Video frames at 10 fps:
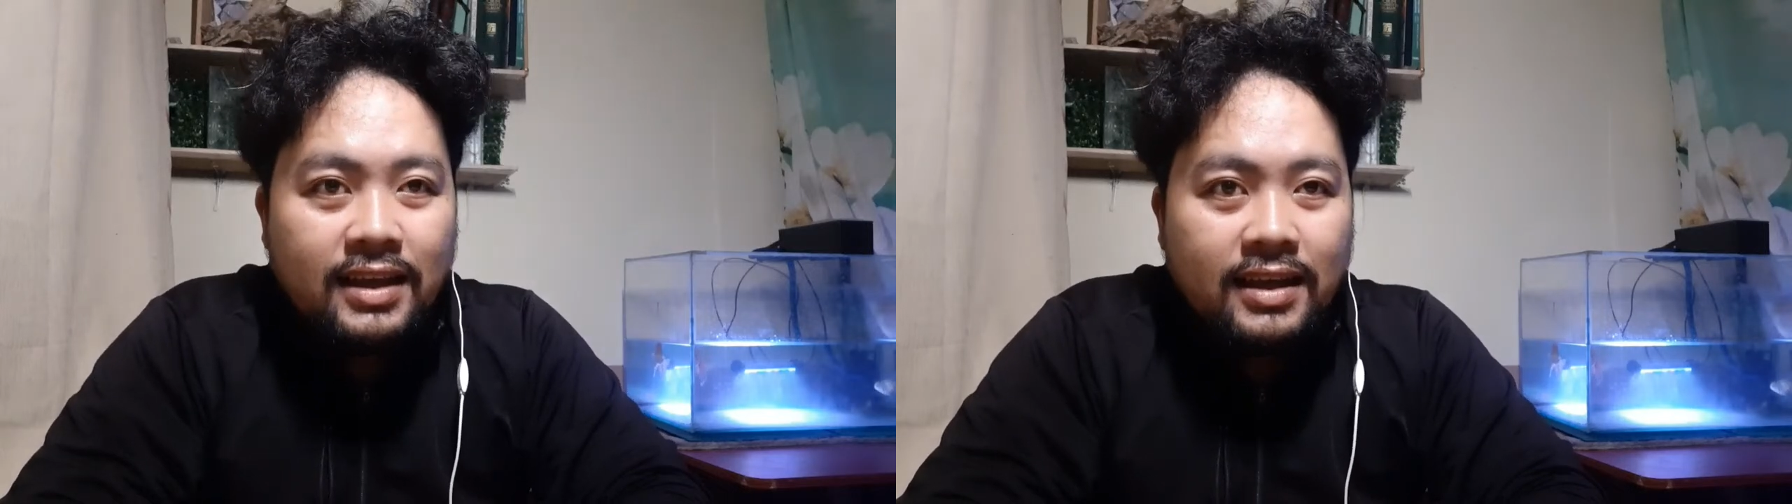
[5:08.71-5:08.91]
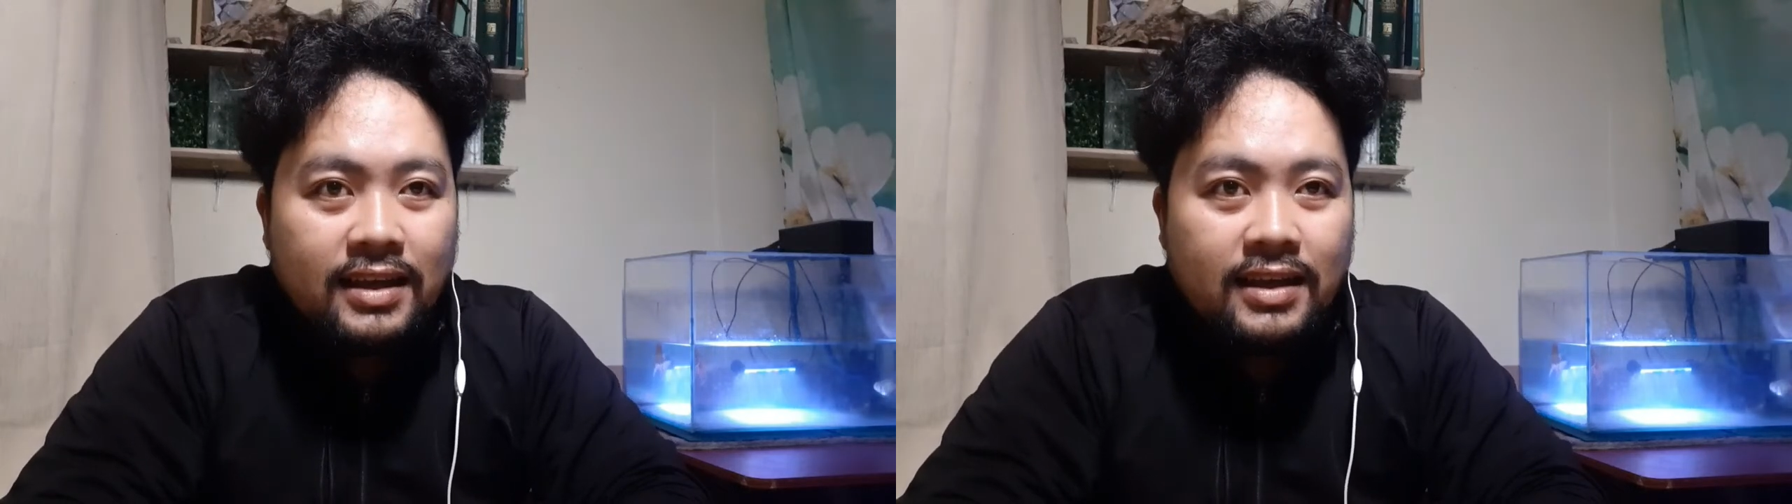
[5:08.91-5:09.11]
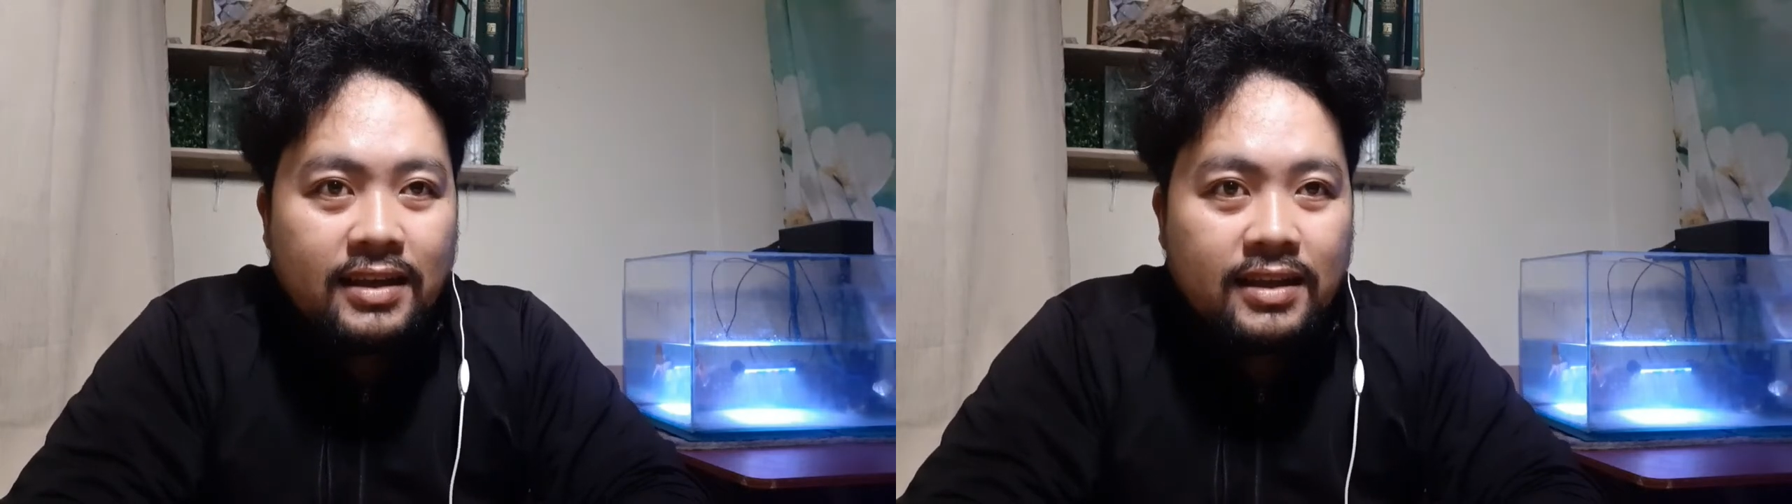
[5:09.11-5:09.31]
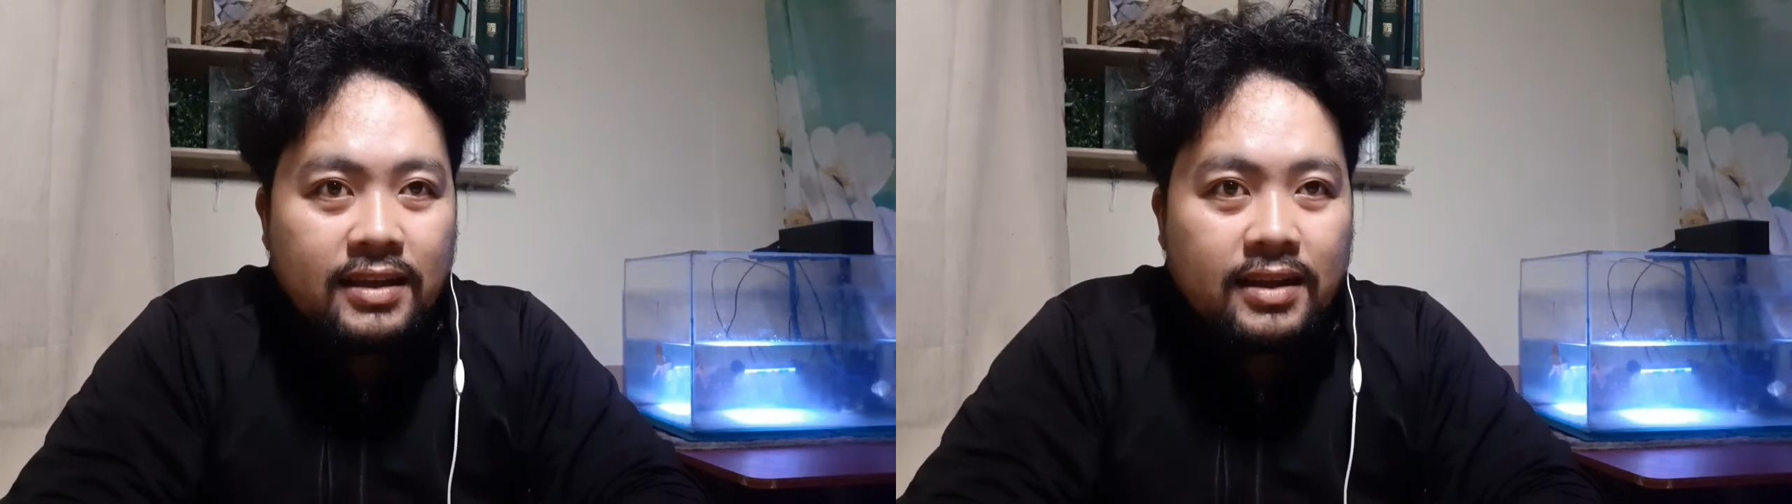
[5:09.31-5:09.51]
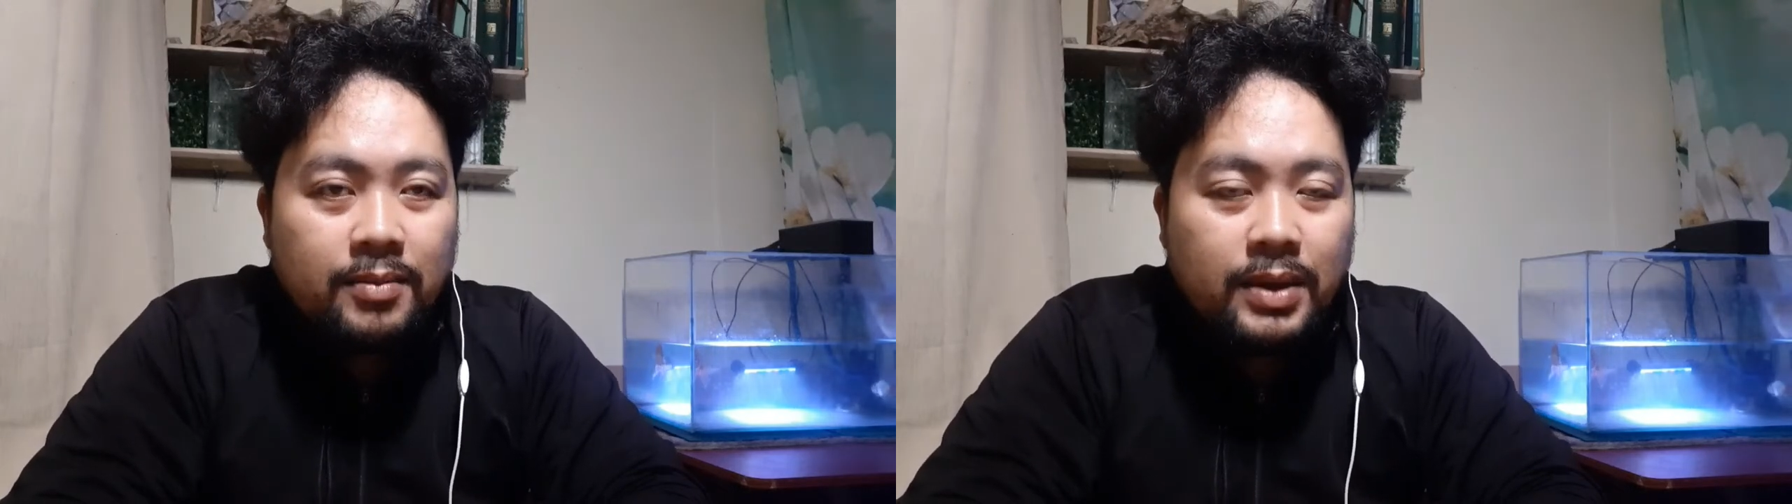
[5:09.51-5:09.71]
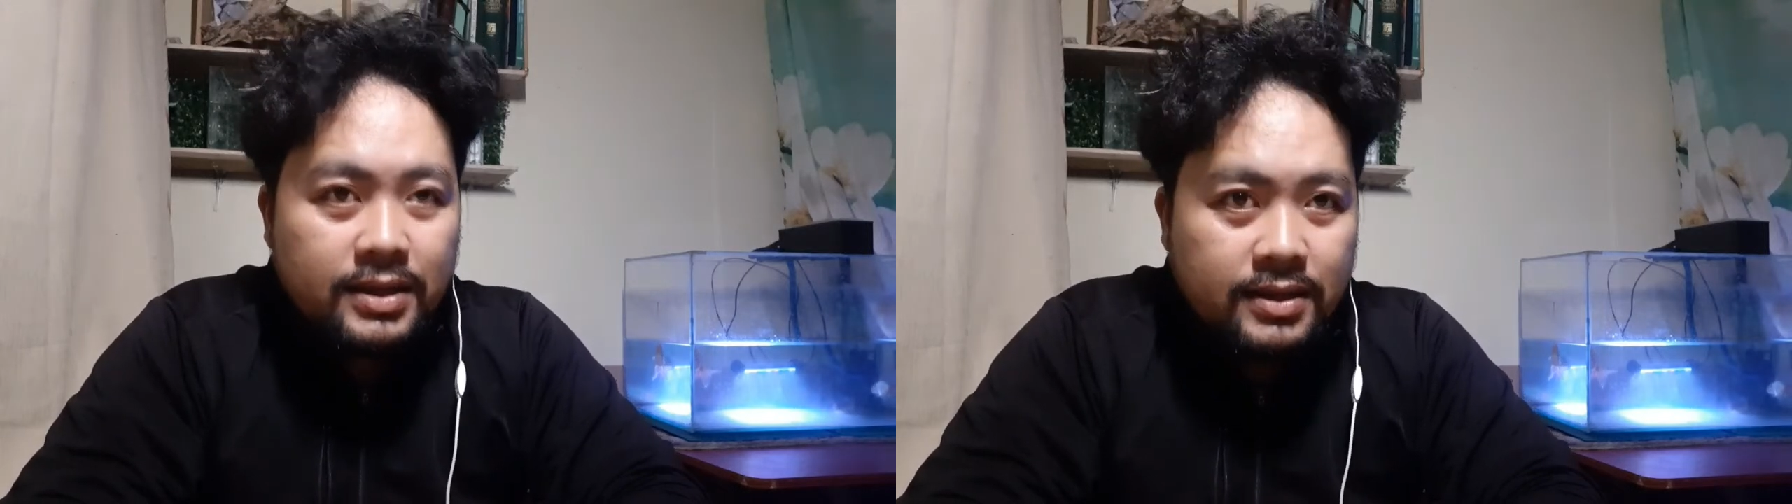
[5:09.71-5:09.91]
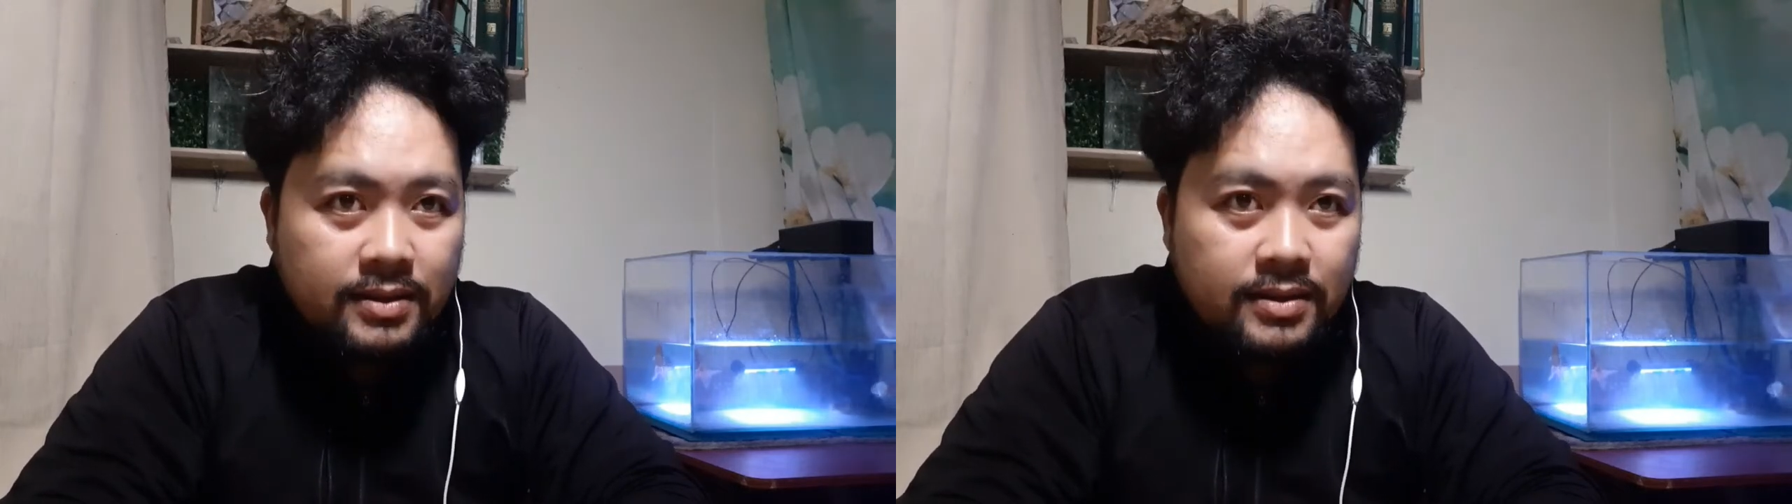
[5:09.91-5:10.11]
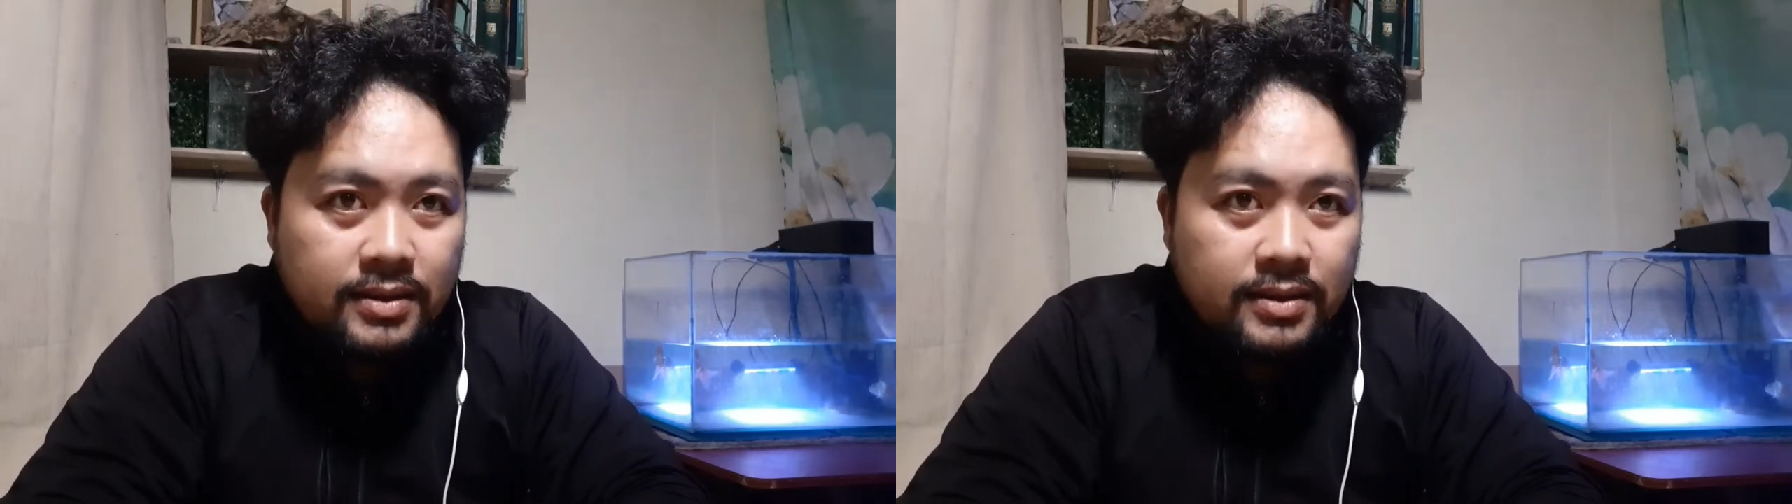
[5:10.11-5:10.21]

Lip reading: and the best